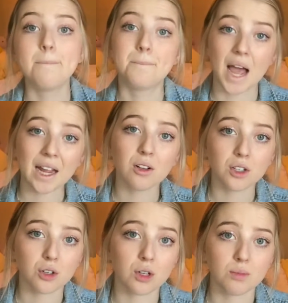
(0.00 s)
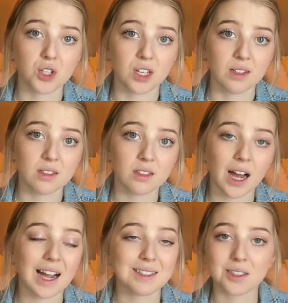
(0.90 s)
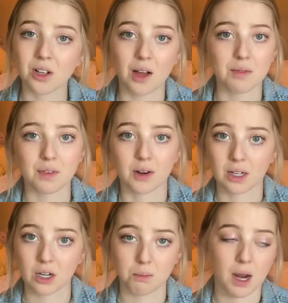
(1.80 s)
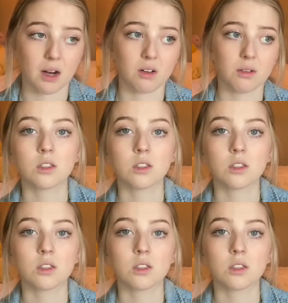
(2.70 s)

Bagel and cream cheese. I still haven't found a good bagel.